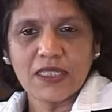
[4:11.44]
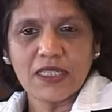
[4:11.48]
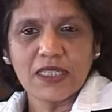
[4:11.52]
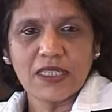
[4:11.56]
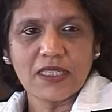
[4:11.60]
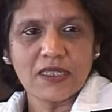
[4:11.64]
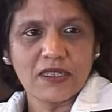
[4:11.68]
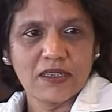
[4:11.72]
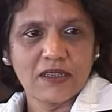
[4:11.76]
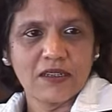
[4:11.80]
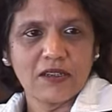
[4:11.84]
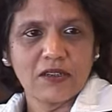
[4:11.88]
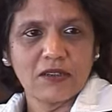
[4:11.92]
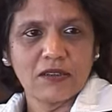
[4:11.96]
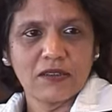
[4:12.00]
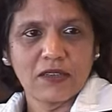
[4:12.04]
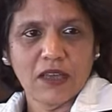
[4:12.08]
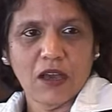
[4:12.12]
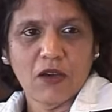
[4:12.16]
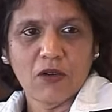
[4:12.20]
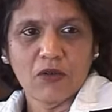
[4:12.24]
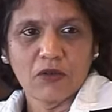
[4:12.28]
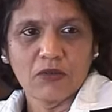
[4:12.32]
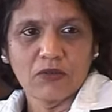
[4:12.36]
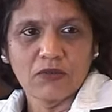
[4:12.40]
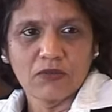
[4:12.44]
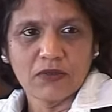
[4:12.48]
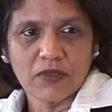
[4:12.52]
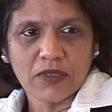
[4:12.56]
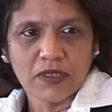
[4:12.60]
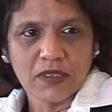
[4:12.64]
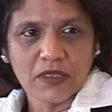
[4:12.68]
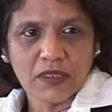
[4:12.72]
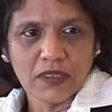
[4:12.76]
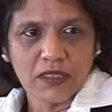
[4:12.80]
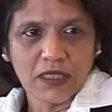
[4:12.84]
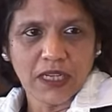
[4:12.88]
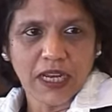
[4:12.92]
is now
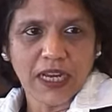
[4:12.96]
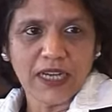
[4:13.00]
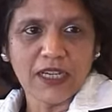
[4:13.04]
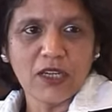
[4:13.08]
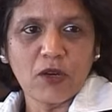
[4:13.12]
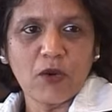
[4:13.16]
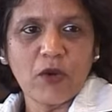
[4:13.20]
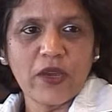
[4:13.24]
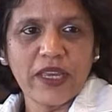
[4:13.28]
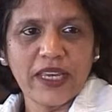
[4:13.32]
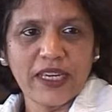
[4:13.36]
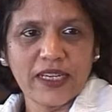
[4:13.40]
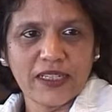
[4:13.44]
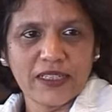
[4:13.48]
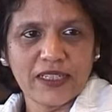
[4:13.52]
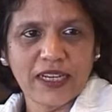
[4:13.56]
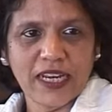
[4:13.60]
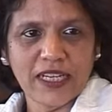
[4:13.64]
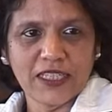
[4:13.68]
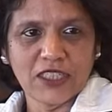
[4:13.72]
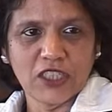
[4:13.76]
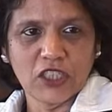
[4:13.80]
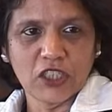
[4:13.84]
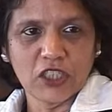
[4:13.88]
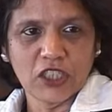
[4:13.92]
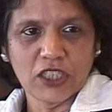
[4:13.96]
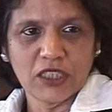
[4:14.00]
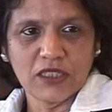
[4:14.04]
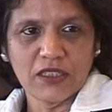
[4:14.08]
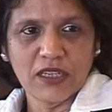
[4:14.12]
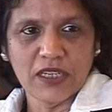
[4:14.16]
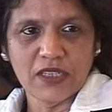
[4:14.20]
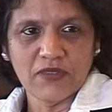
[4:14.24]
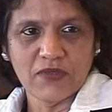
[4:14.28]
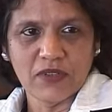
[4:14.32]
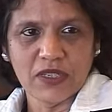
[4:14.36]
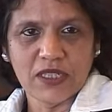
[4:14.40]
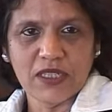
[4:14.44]
undergoing a
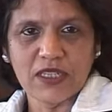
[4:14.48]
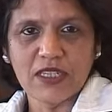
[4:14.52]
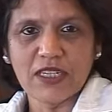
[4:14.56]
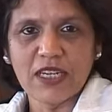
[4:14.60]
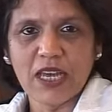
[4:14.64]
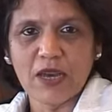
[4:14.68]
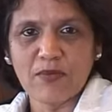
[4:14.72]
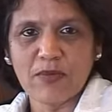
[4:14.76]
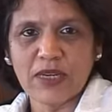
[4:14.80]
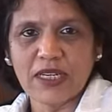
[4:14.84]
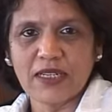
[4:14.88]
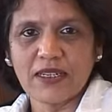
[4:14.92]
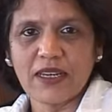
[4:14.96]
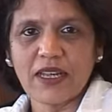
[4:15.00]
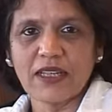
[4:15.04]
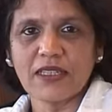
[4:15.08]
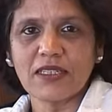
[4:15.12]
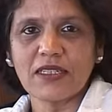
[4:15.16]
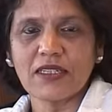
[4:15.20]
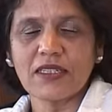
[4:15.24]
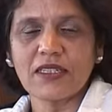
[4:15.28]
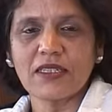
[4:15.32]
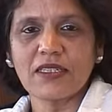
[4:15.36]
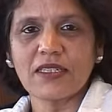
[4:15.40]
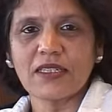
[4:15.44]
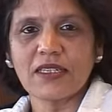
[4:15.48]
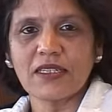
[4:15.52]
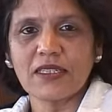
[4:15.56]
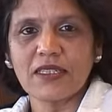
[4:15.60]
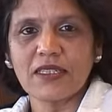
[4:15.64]
transition as far as the diamond industry is